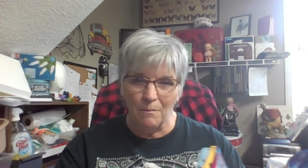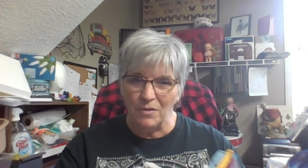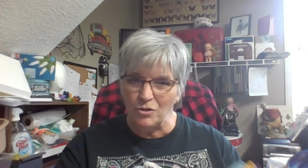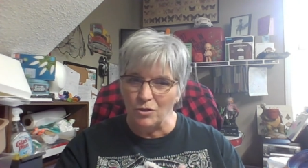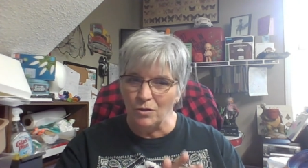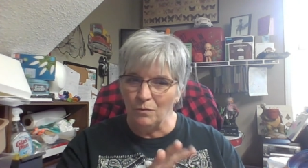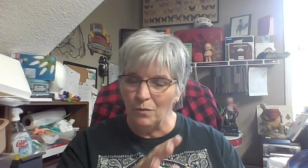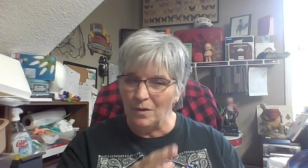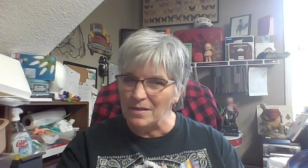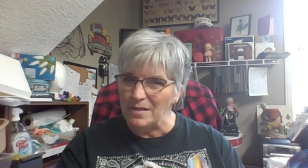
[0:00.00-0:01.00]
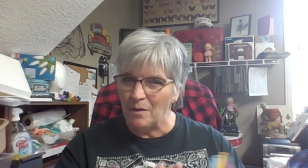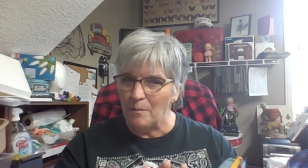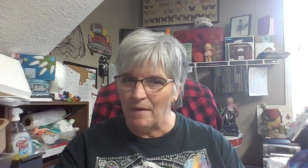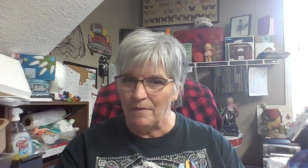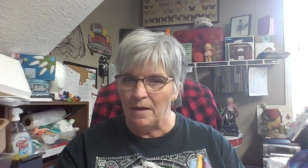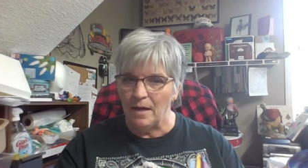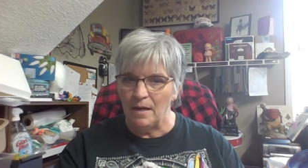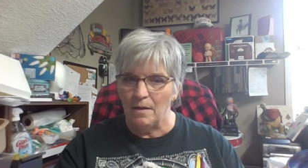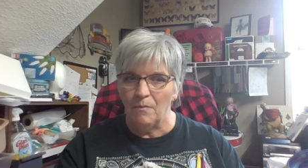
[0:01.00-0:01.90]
but you couldn't really tell by the name.